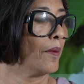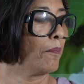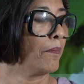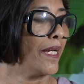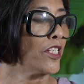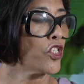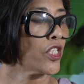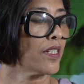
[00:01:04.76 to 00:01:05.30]

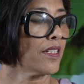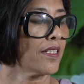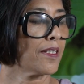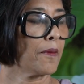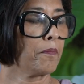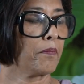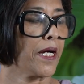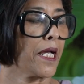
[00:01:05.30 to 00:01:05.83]
Mention
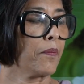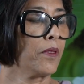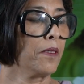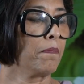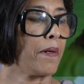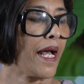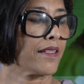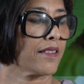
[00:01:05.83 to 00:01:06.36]
some
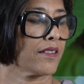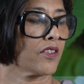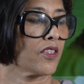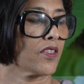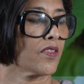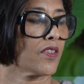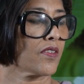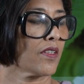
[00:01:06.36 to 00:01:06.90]
Bible
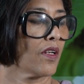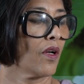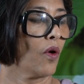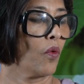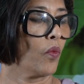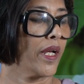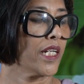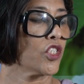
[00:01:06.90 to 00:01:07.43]
passages
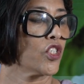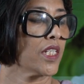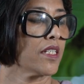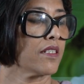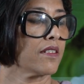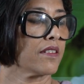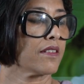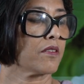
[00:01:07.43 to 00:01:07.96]
where
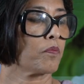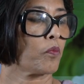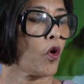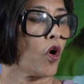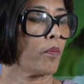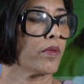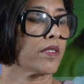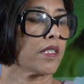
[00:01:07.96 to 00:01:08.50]
Jesus
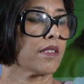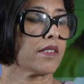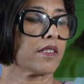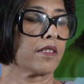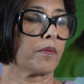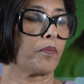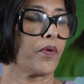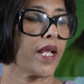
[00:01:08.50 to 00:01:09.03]
promises
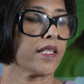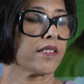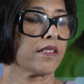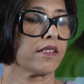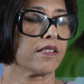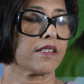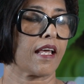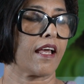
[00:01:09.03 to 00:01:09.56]
the
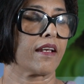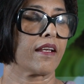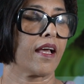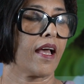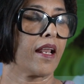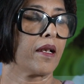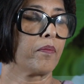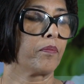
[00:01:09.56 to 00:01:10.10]
presence and
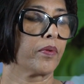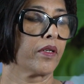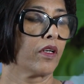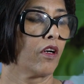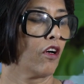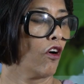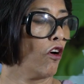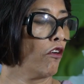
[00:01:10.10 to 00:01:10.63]
help
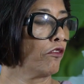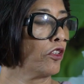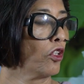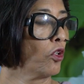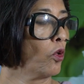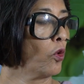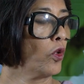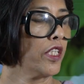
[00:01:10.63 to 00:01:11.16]
of
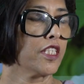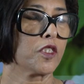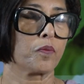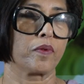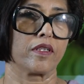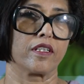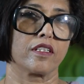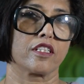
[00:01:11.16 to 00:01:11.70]
the Holy
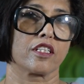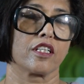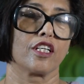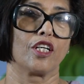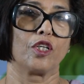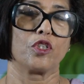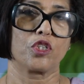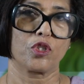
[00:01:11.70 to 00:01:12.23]
Spirit
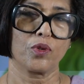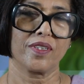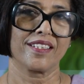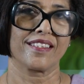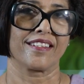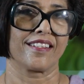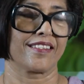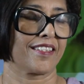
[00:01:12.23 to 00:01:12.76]
to
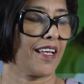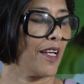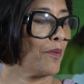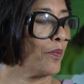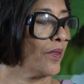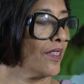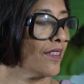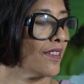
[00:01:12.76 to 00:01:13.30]
His
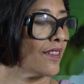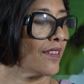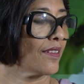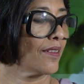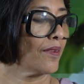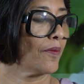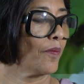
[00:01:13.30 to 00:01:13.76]
disciples.